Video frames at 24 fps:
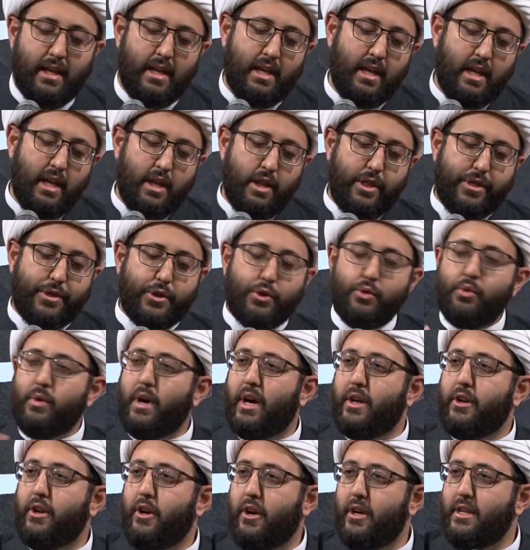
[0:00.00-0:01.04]

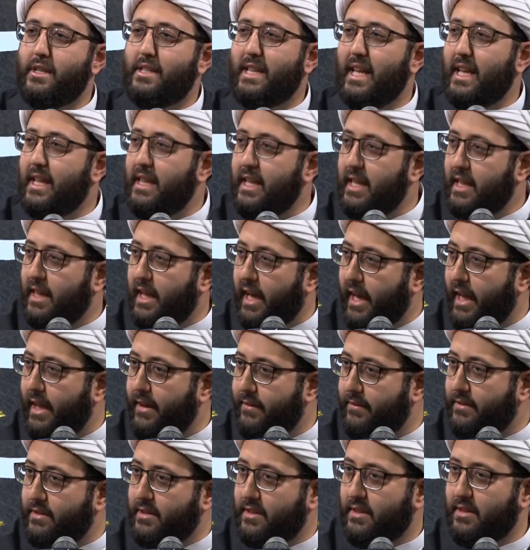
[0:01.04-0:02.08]
throughout our daily
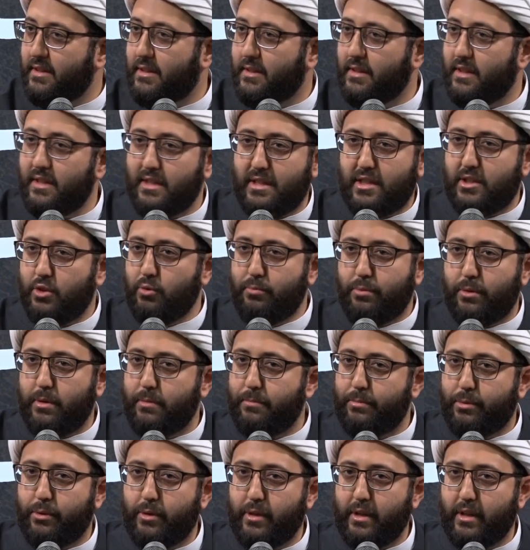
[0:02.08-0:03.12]
lives, this is super
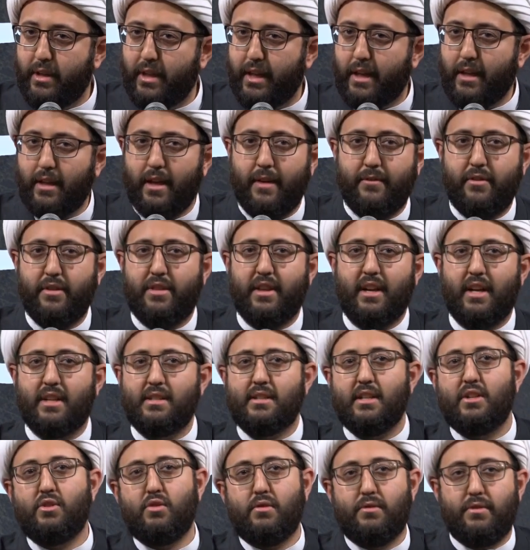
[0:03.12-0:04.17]
important. Like everything I
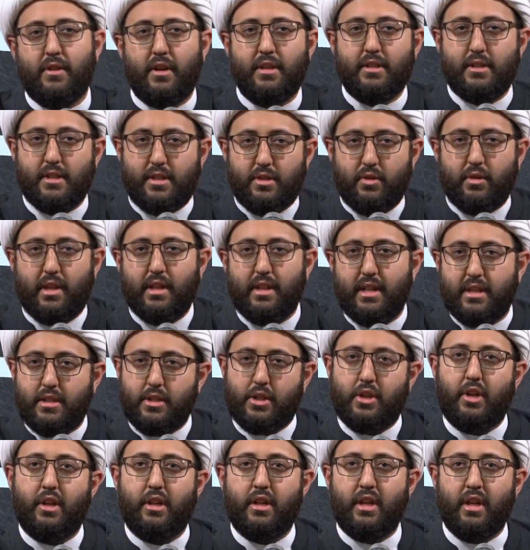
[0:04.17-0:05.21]
said so far, just, okay, that's
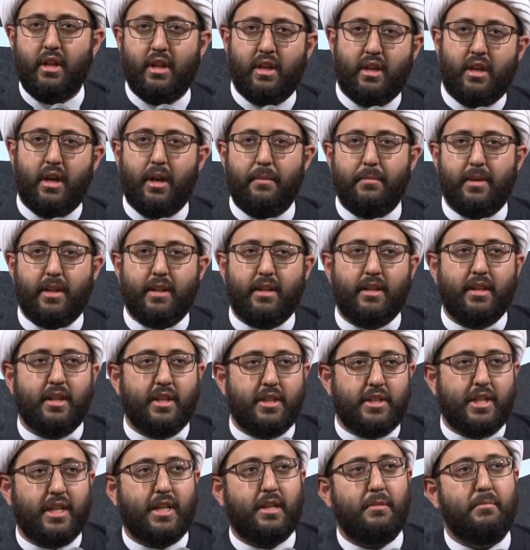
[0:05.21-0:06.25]
good. I mean,
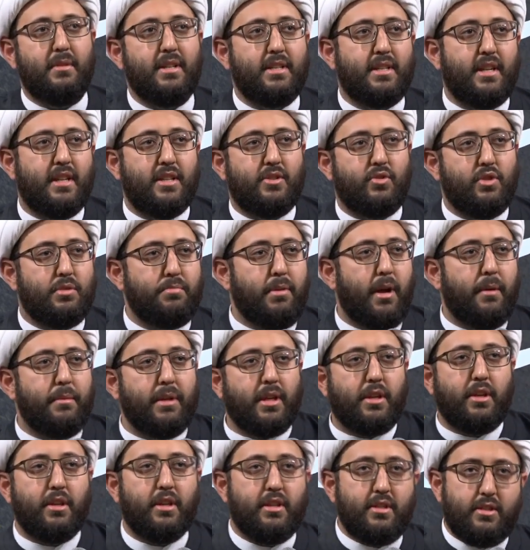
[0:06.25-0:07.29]
Sheikh Amin said it, so it's probably
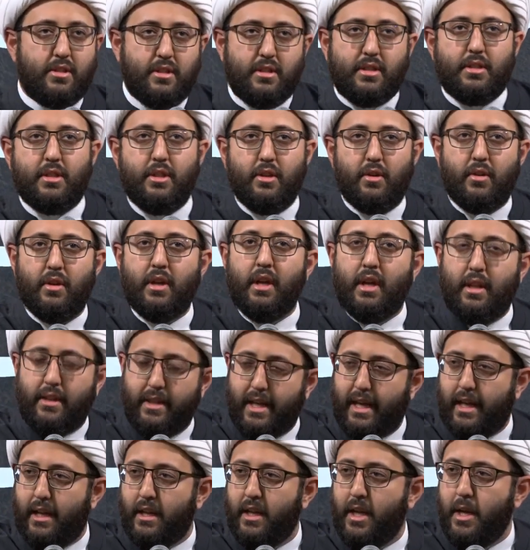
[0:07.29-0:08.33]
good, so just,
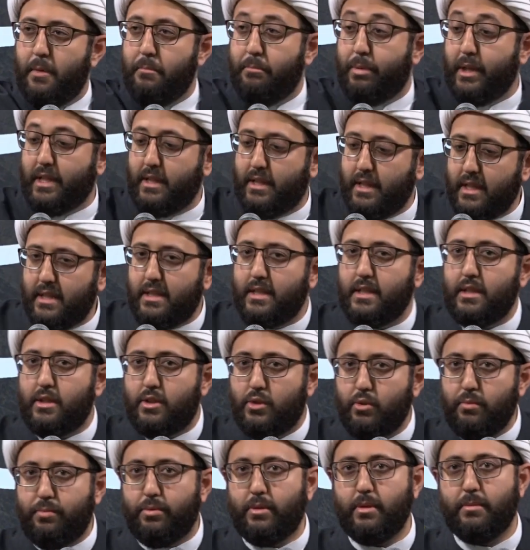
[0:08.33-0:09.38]
that. But this is
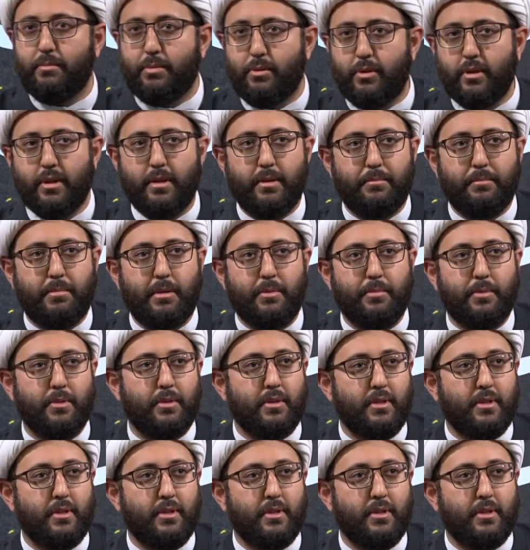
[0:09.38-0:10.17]
super important, people.